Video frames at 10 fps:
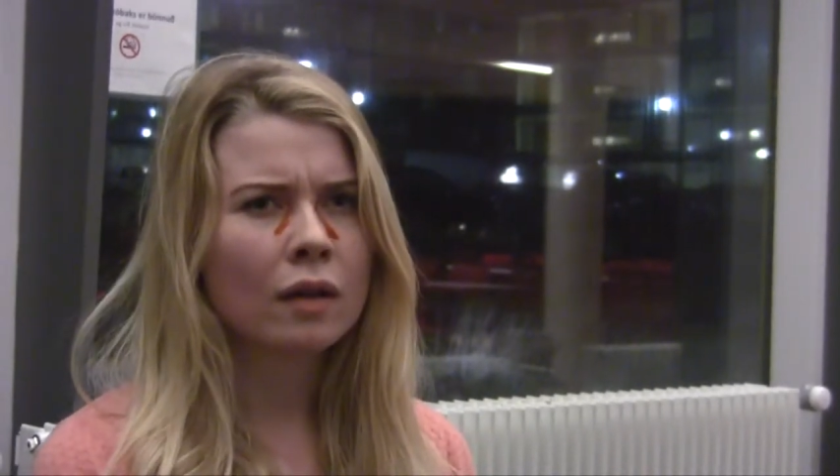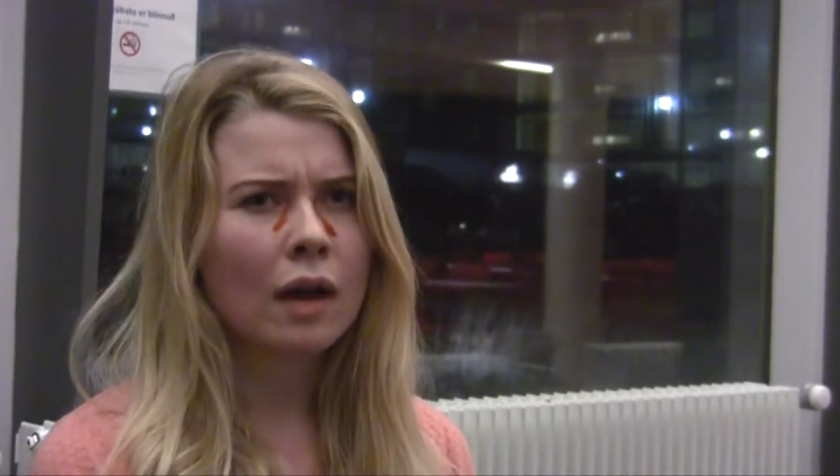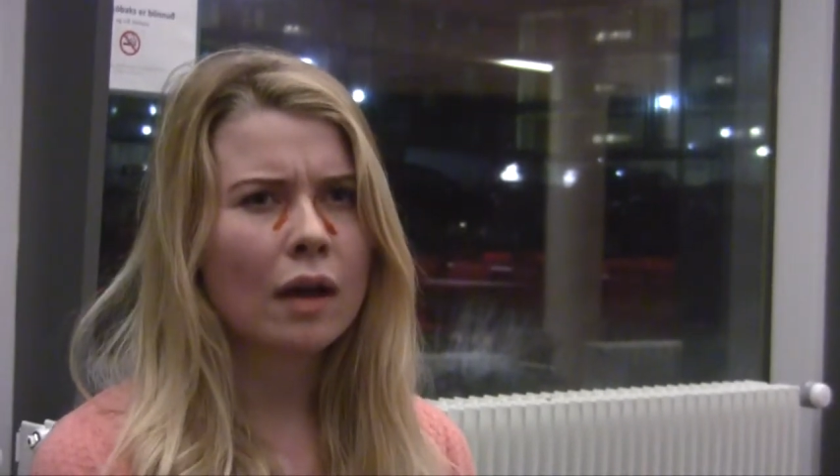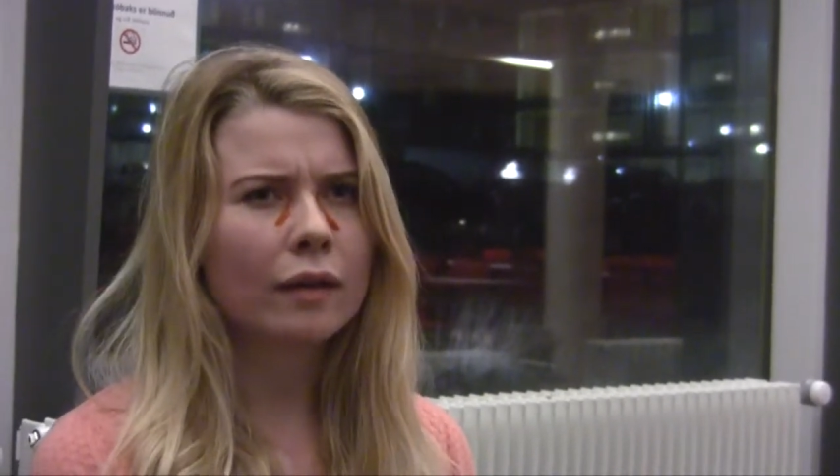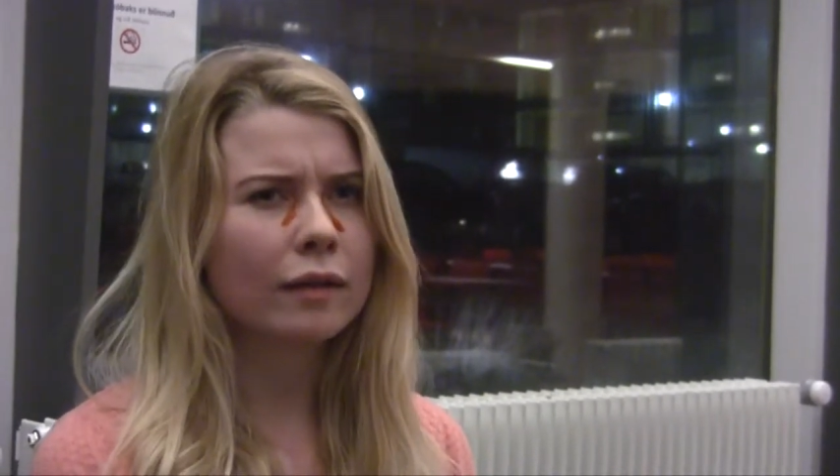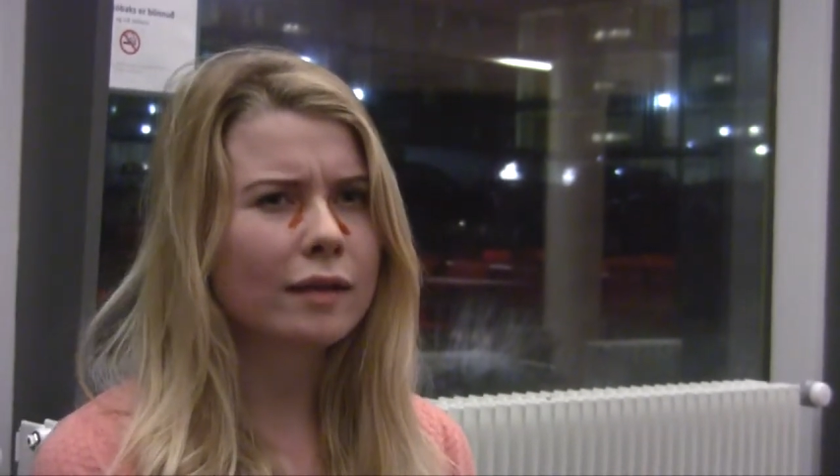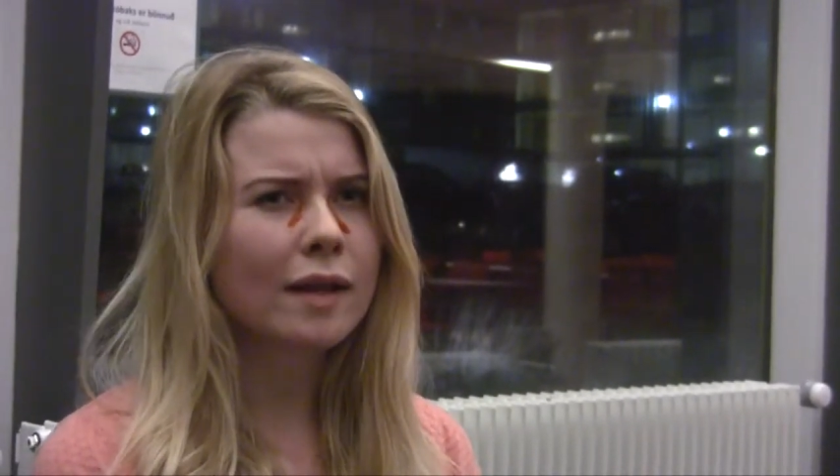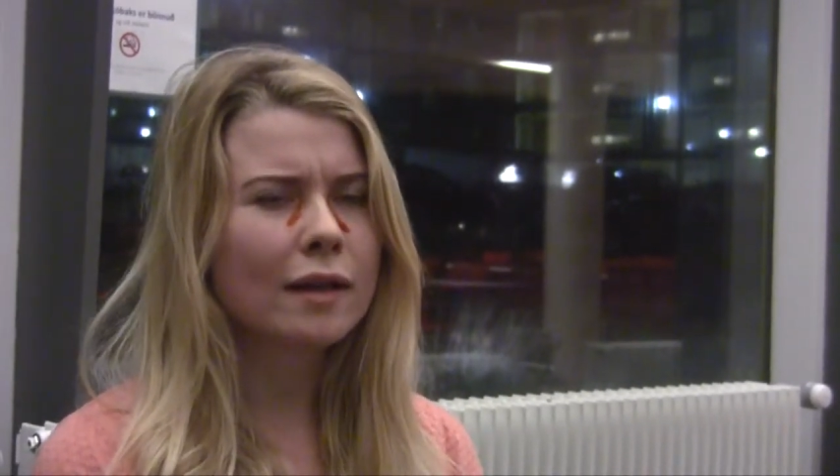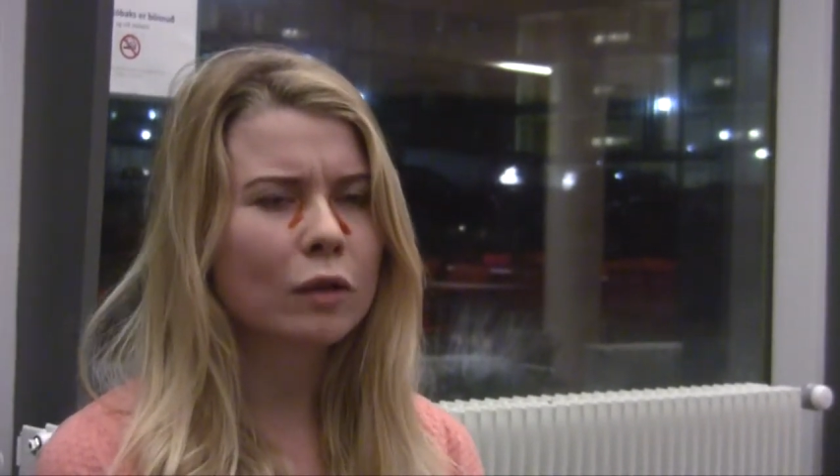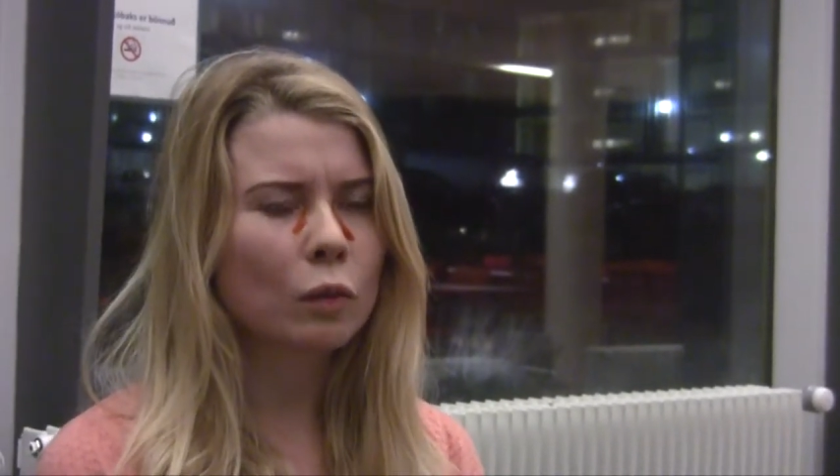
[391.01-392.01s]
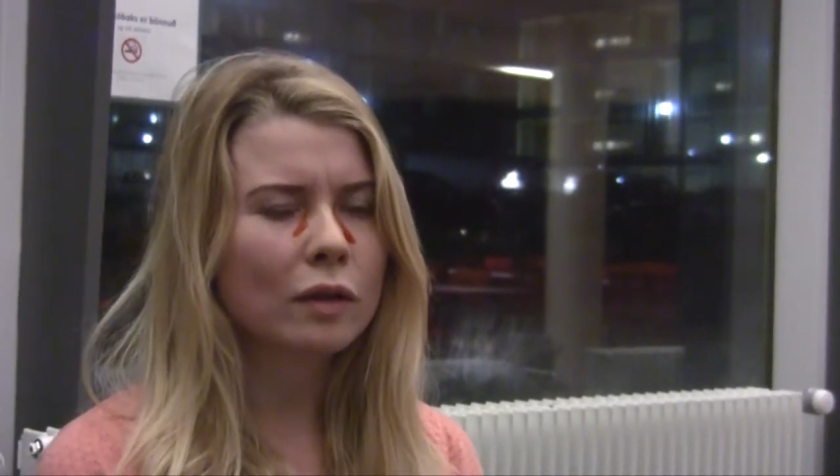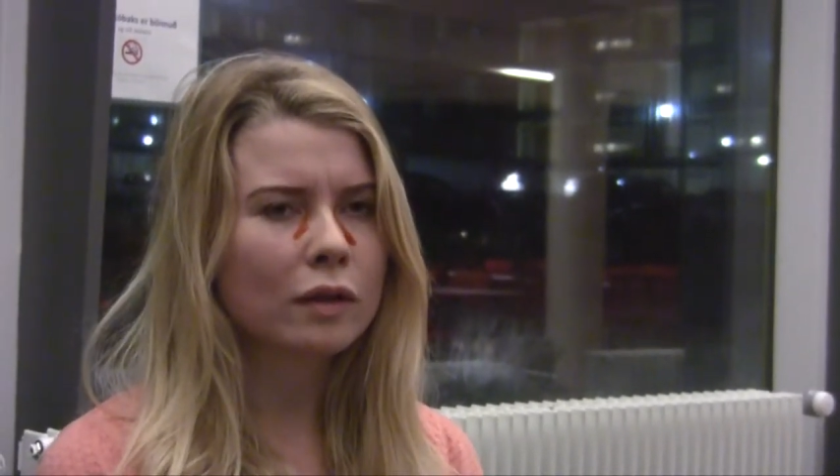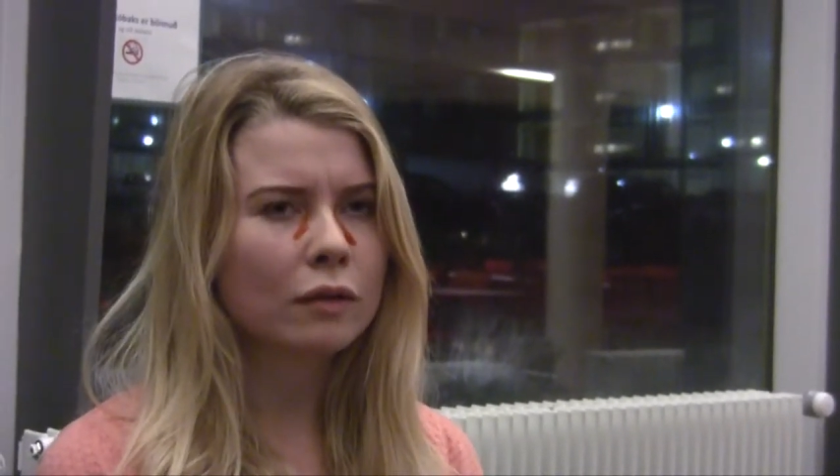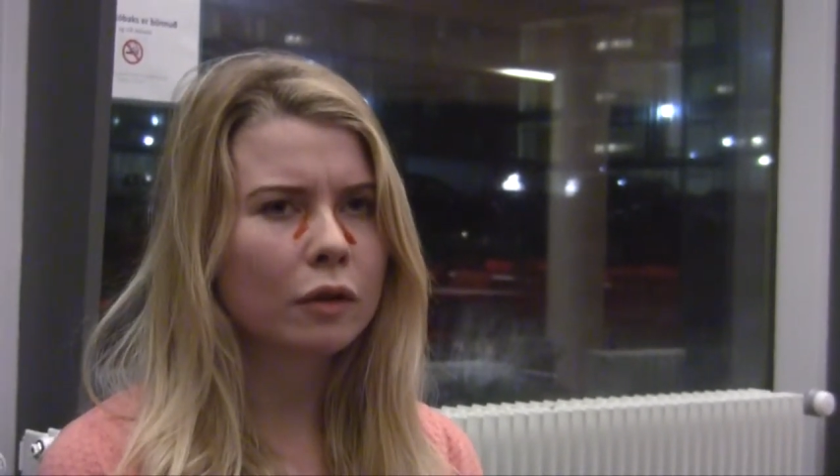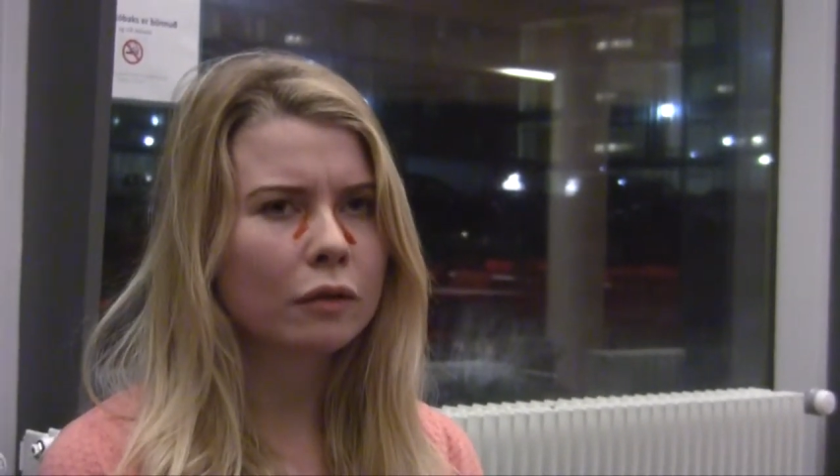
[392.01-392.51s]
and I decided to
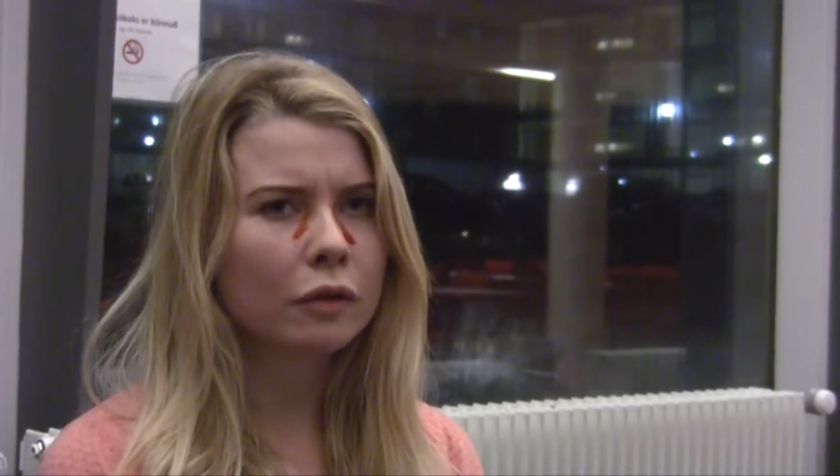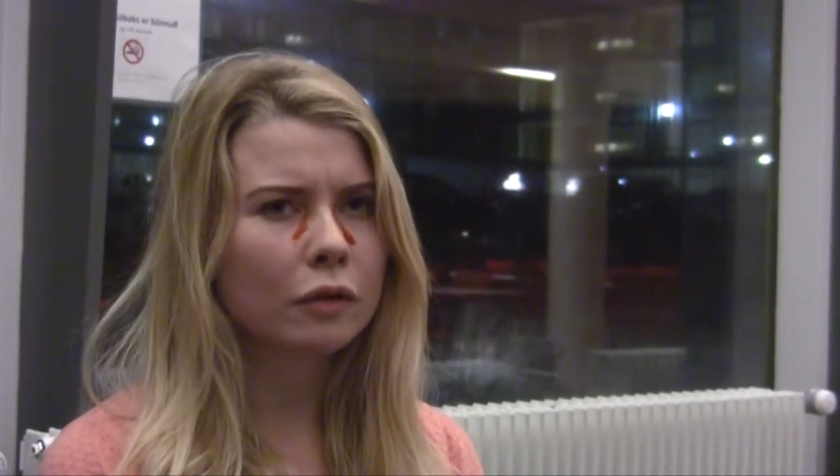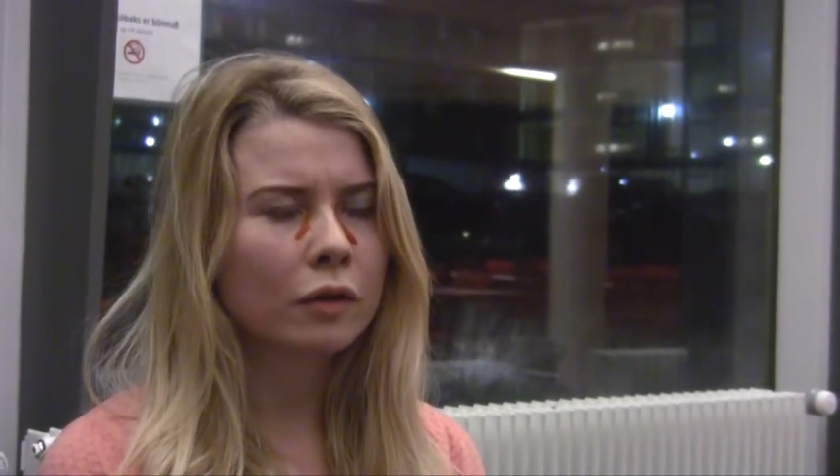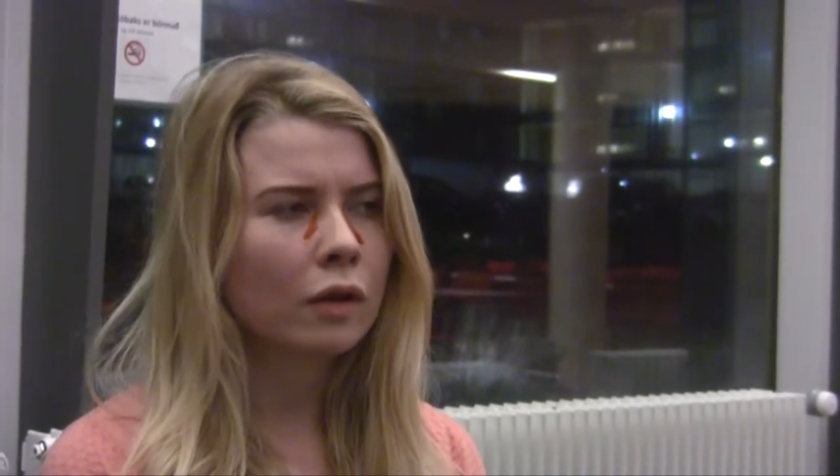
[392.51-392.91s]
visit the doctor.